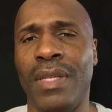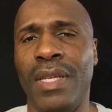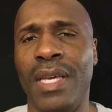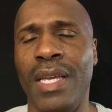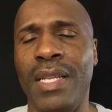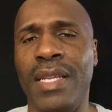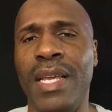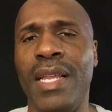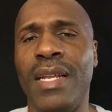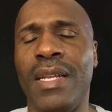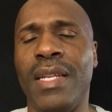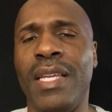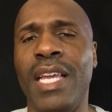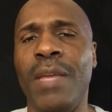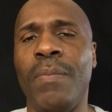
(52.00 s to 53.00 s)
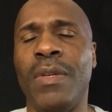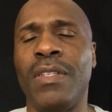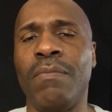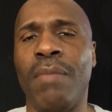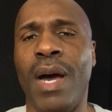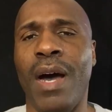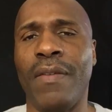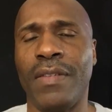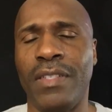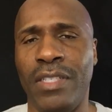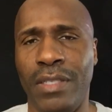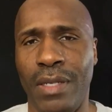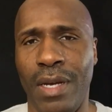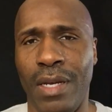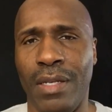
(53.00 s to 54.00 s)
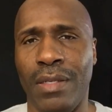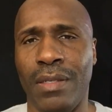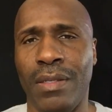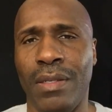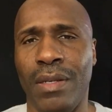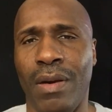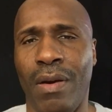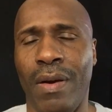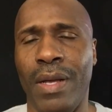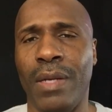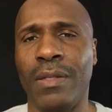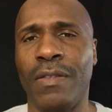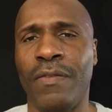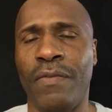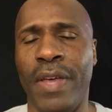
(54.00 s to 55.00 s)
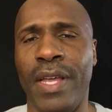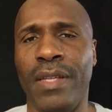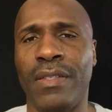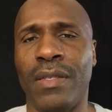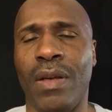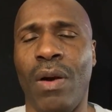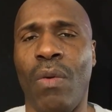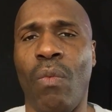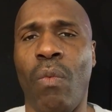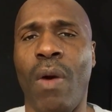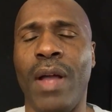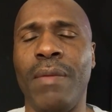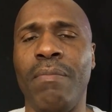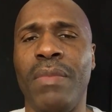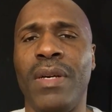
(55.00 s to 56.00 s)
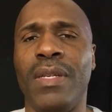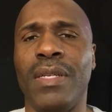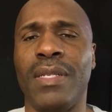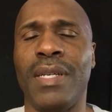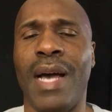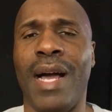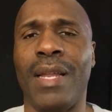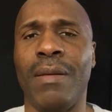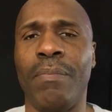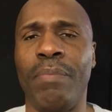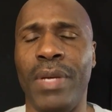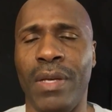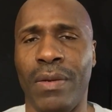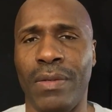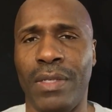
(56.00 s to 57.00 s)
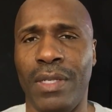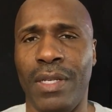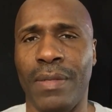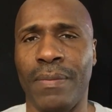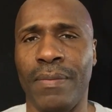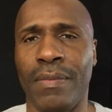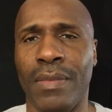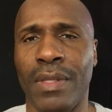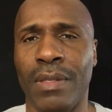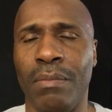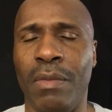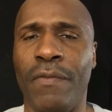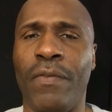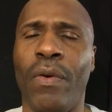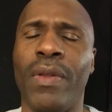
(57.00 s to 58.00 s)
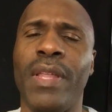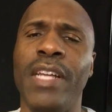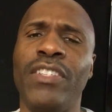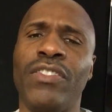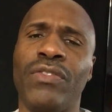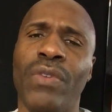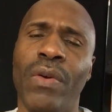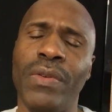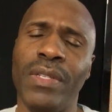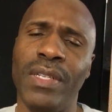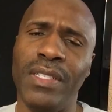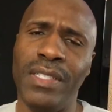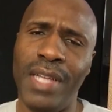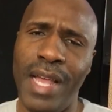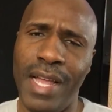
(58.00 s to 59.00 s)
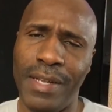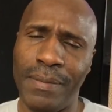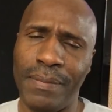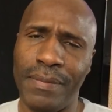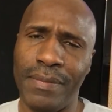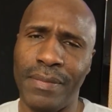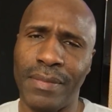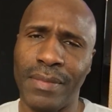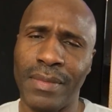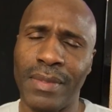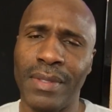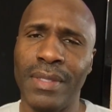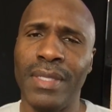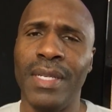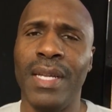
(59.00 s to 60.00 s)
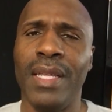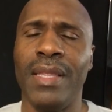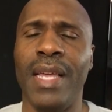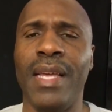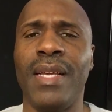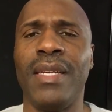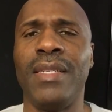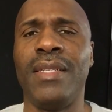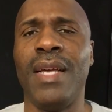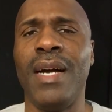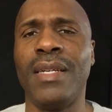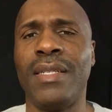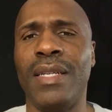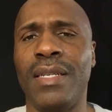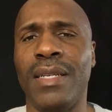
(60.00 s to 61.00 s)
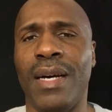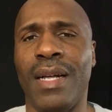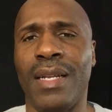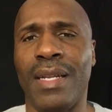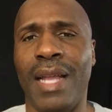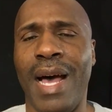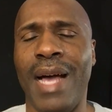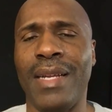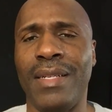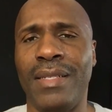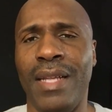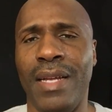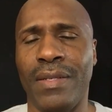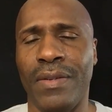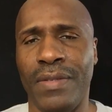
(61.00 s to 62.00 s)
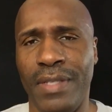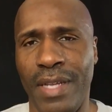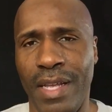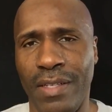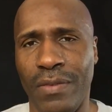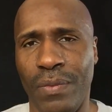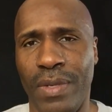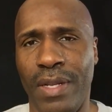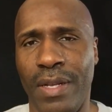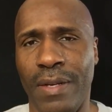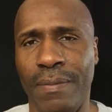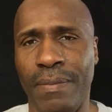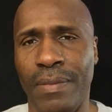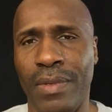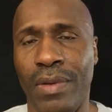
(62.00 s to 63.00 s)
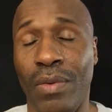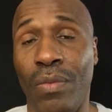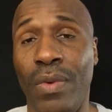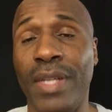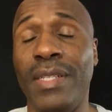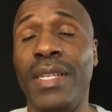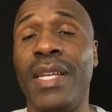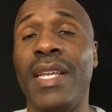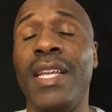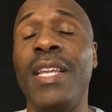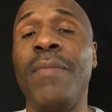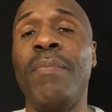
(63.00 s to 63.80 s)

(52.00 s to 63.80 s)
he needed to keep his mouth shut or else face a $1 million penalty. Before they stroked the check, they conducted a lie detector test with him, which he